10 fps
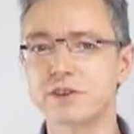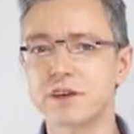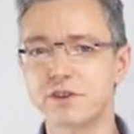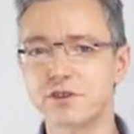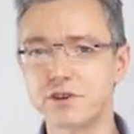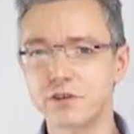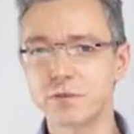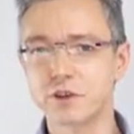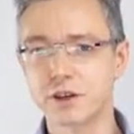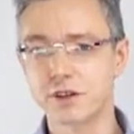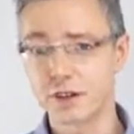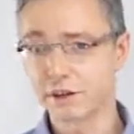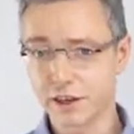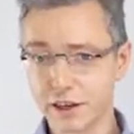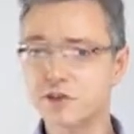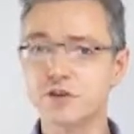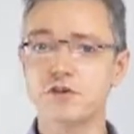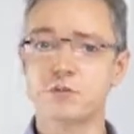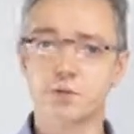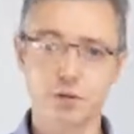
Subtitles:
their genomes is the relationship